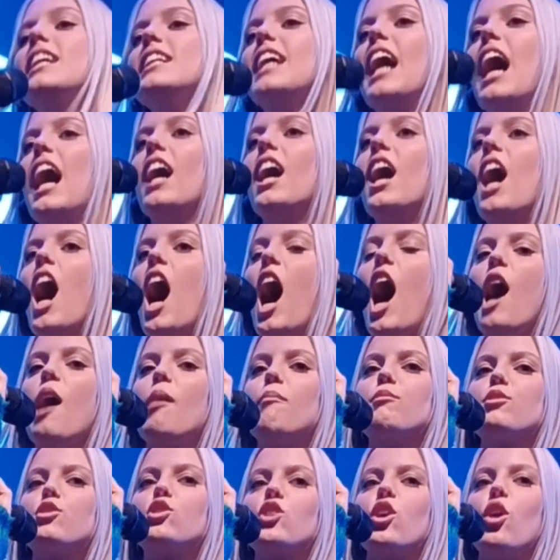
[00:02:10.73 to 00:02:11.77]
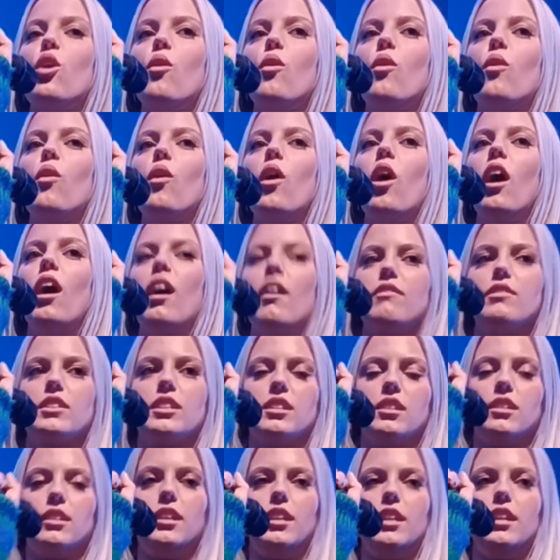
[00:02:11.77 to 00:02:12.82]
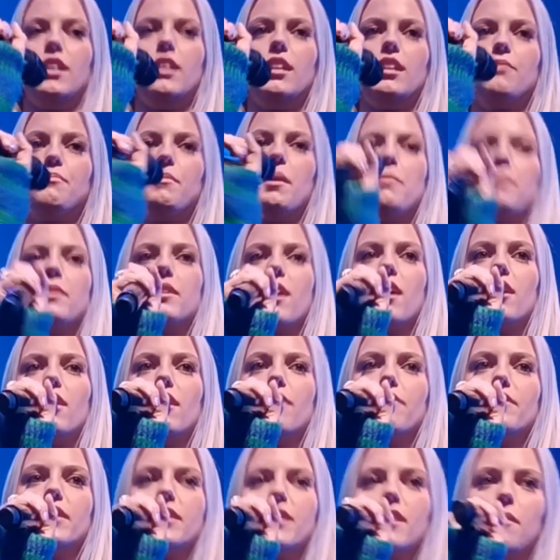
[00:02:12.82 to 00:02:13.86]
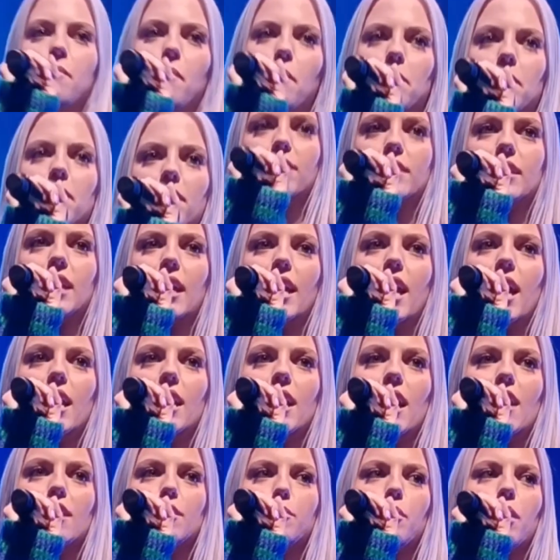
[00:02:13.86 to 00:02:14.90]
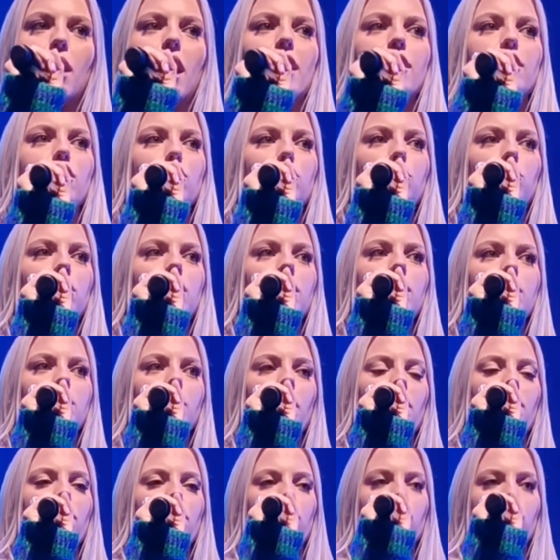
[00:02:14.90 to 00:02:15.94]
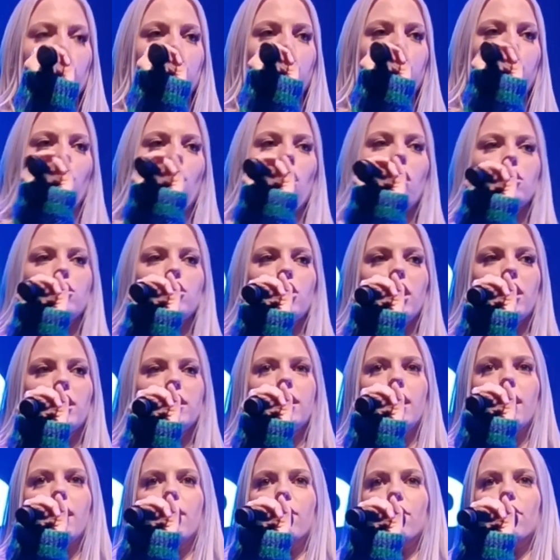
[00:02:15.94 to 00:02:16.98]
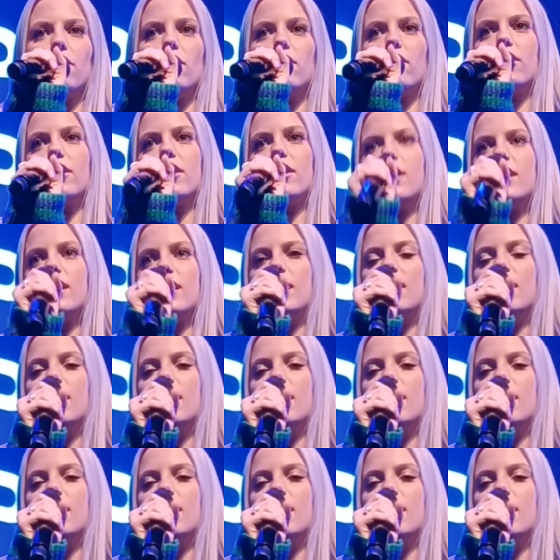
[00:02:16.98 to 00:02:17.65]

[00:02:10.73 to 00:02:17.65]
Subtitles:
Yeah. So obviously, maybe not obviously, maybe that was kind of head ass, but I just released my first project ever.